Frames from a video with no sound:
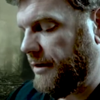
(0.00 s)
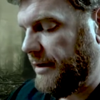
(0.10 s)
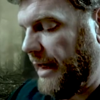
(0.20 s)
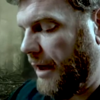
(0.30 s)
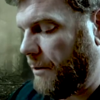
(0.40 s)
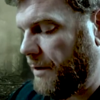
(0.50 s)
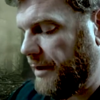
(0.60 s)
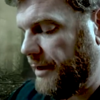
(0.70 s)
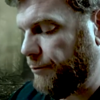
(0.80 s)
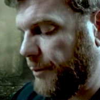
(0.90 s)
Now,
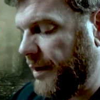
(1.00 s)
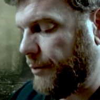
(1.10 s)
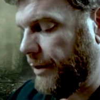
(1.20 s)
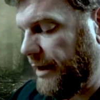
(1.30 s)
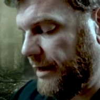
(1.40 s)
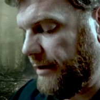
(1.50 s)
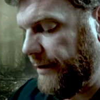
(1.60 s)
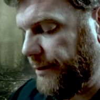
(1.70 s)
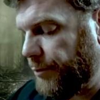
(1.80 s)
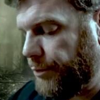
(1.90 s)
in remembering it,
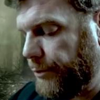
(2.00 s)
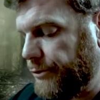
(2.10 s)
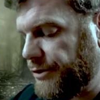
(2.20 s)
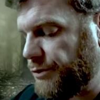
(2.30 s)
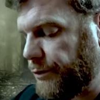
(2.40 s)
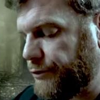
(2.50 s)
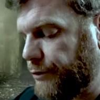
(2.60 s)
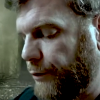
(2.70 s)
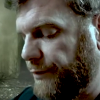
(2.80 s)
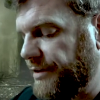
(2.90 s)
the bruises were
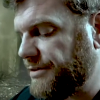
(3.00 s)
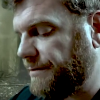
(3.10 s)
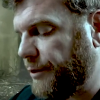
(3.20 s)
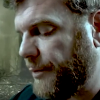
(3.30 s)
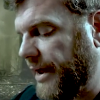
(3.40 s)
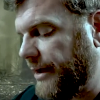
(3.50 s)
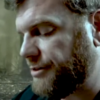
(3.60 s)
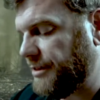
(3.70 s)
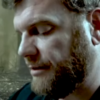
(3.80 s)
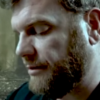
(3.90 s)
trophies of their
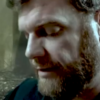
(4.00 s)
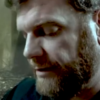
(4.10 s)
passion,